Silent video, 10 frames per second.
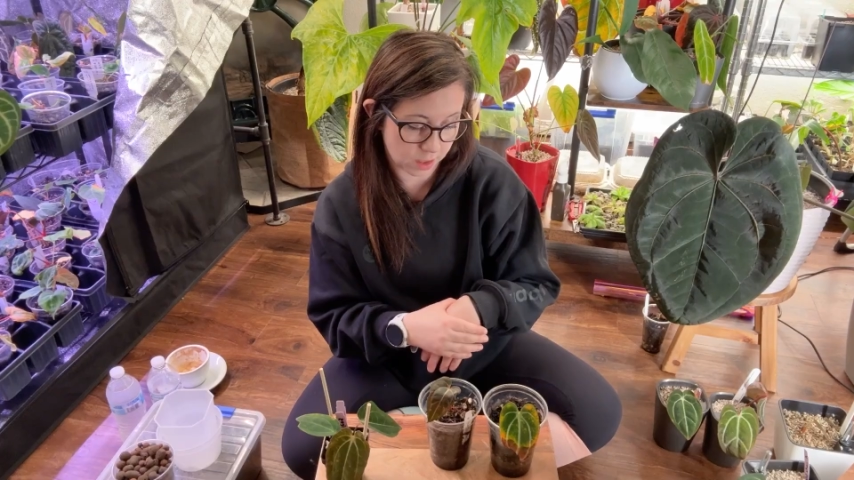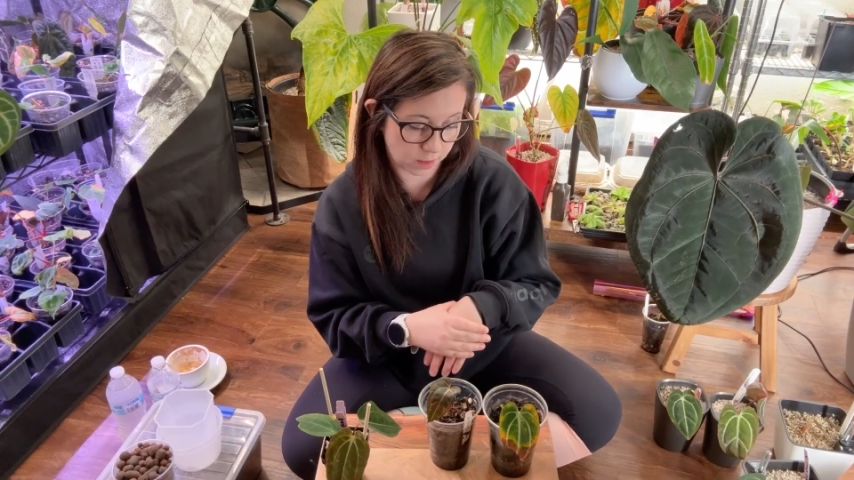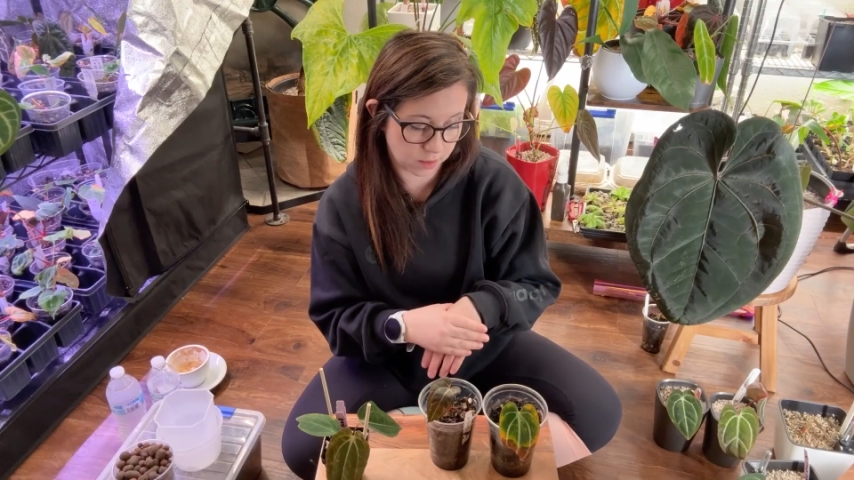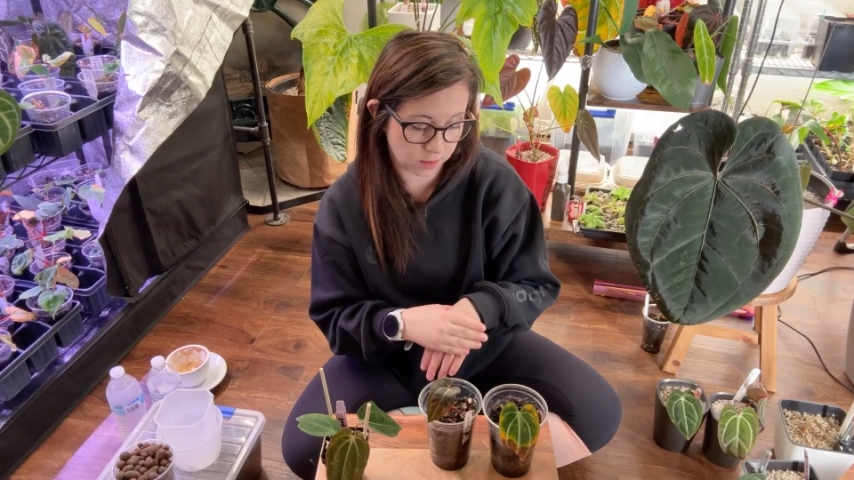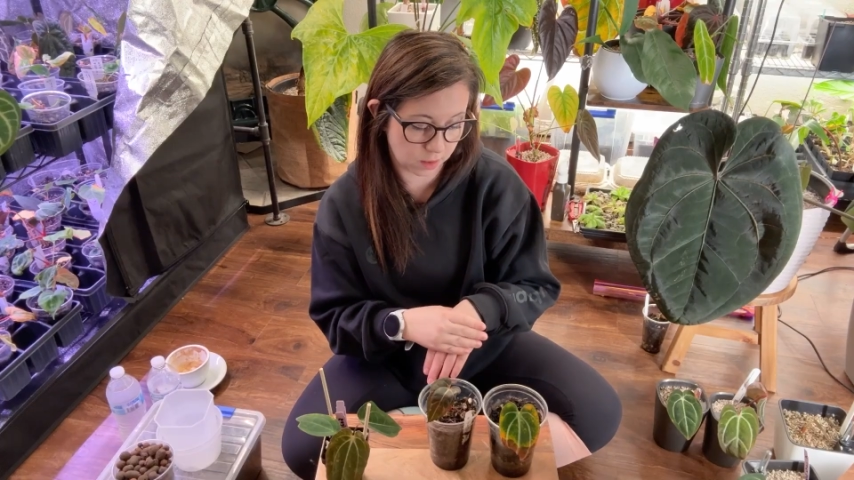
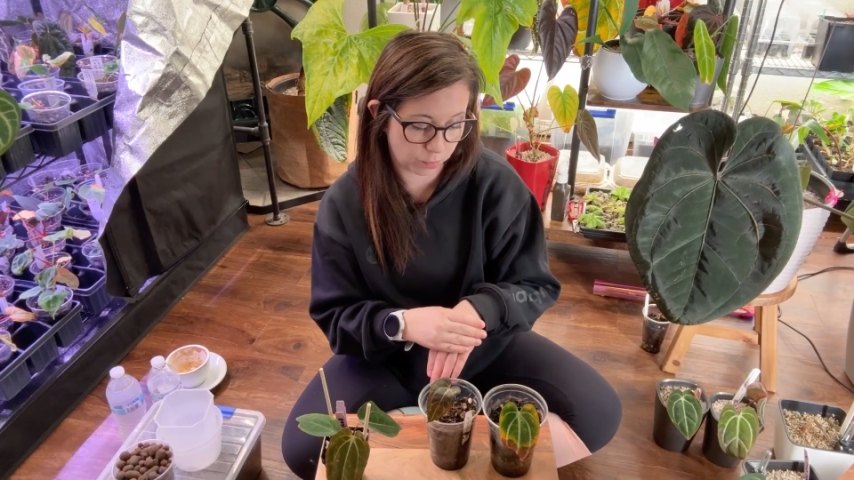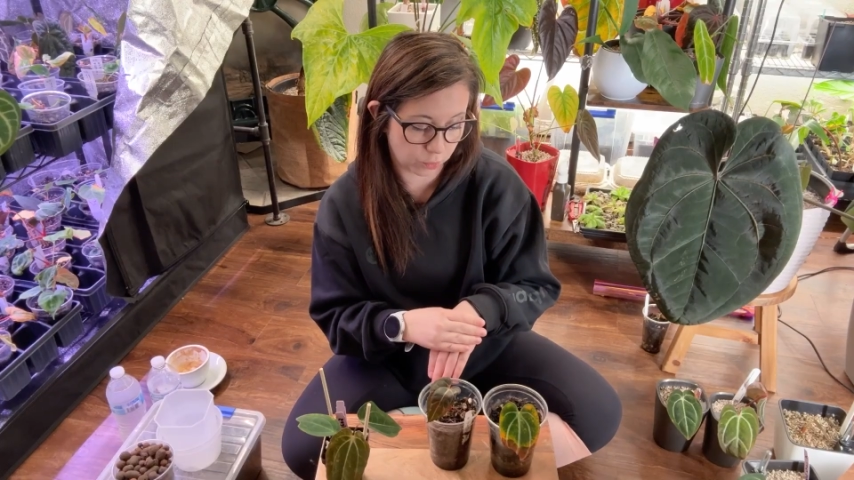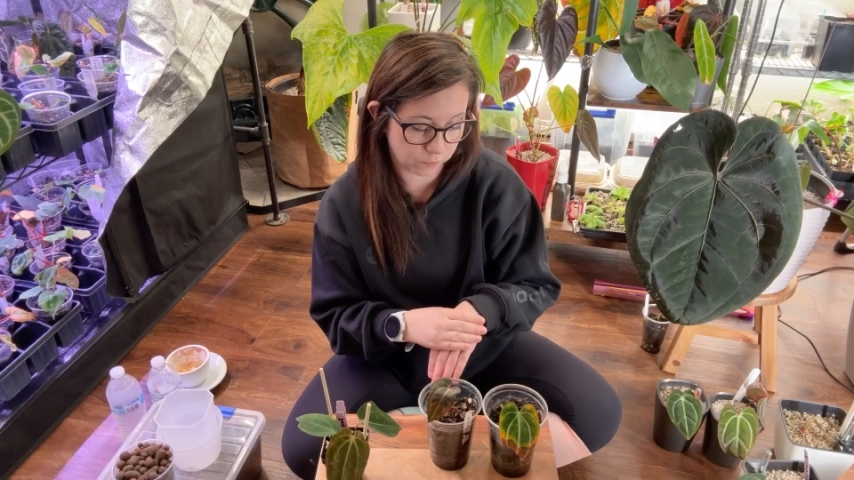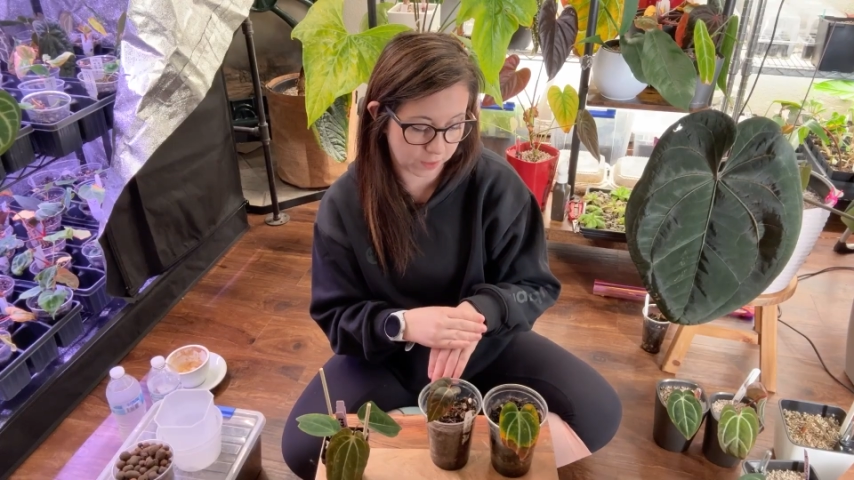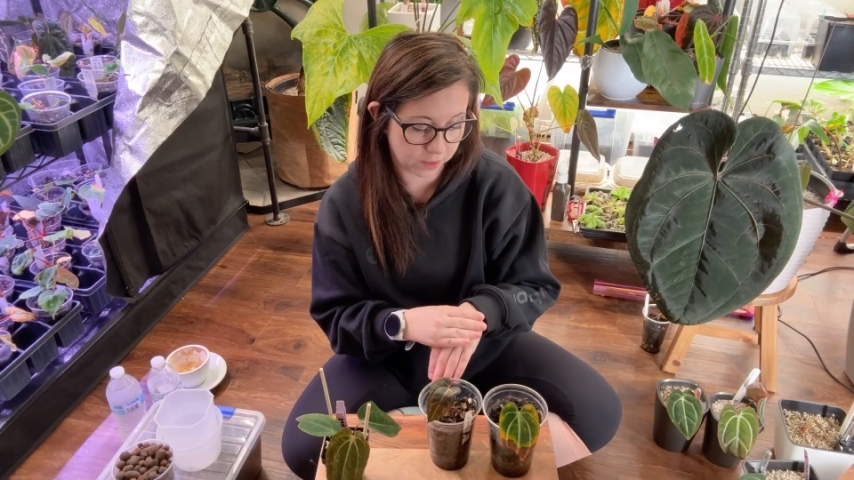and then they
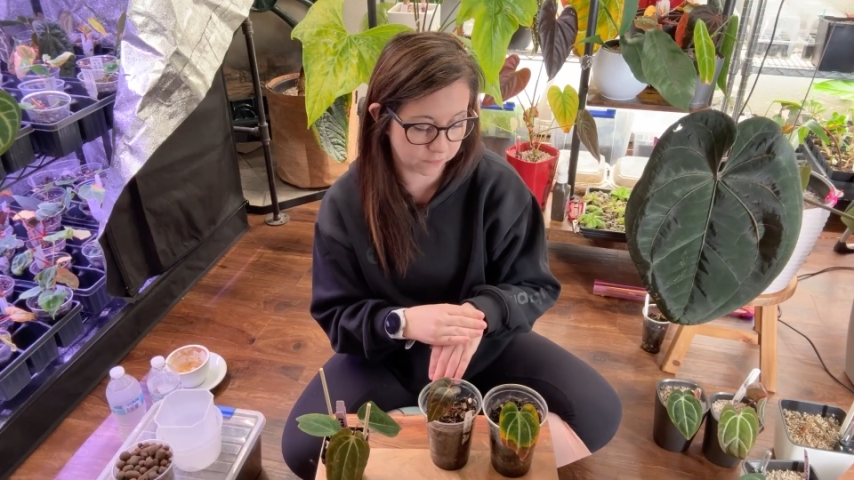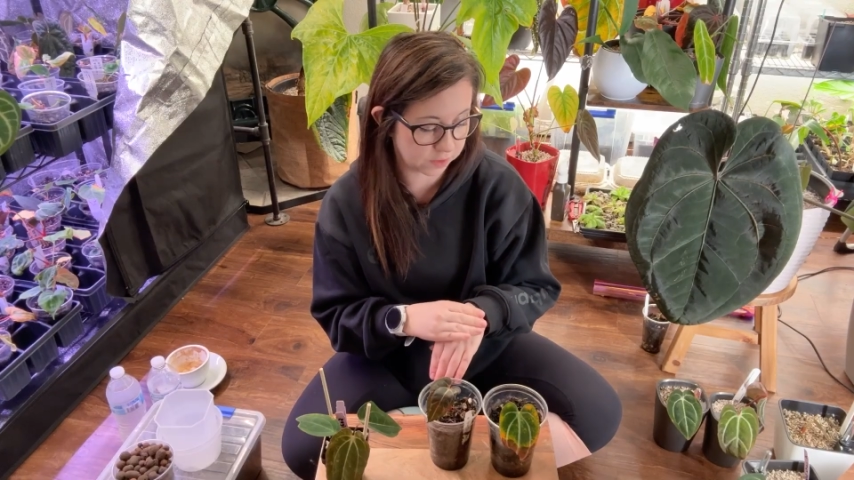both kind of